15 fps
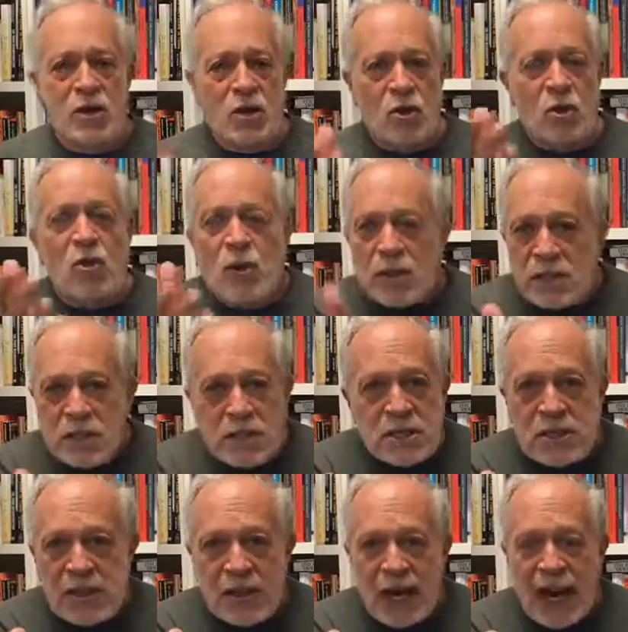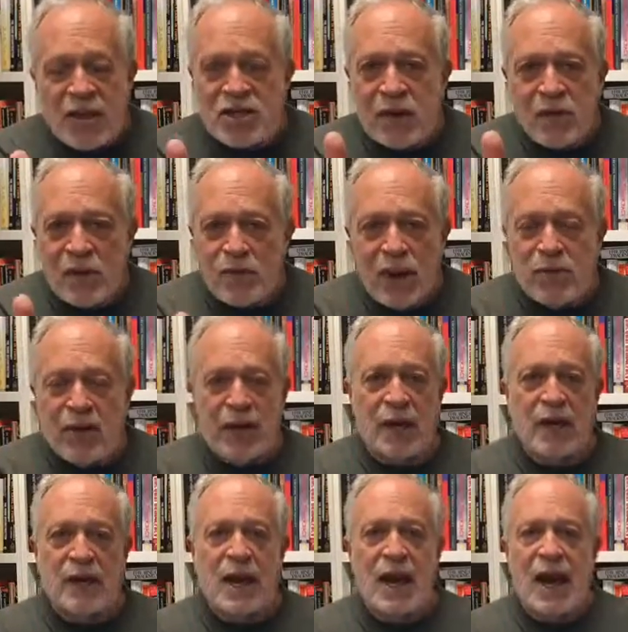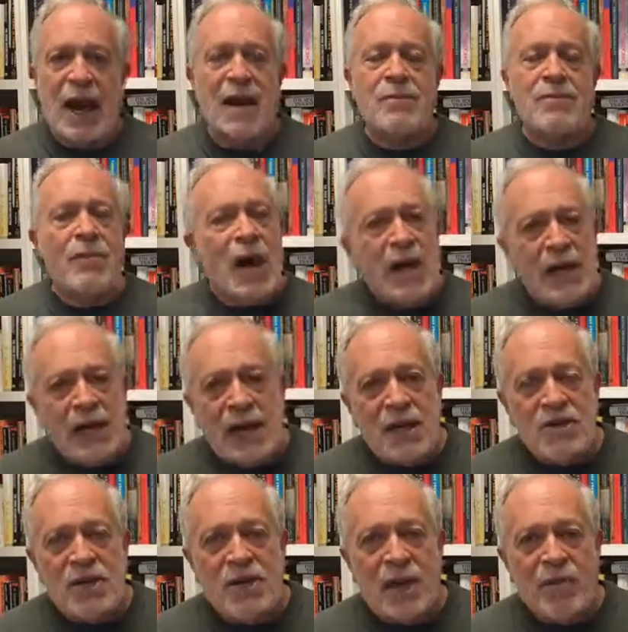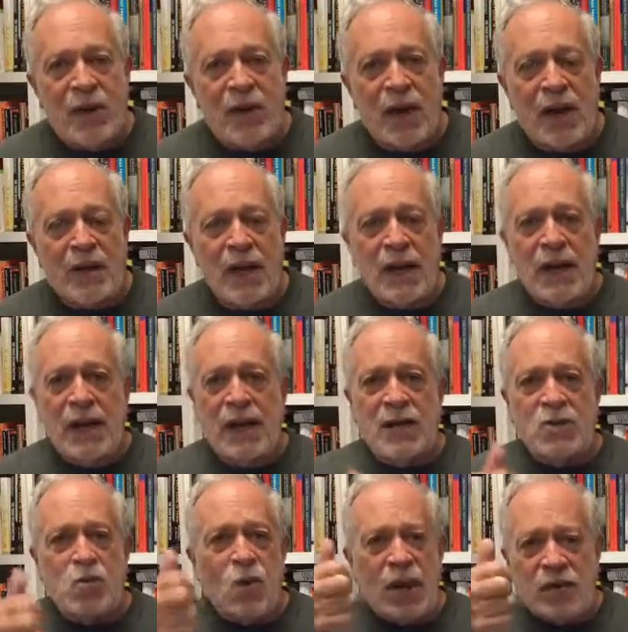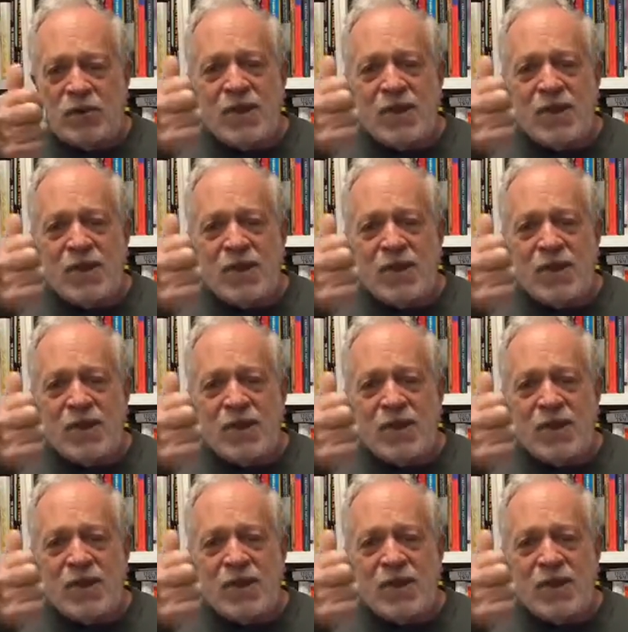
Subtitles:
yours as a Republican and mine as a Democrat, is what?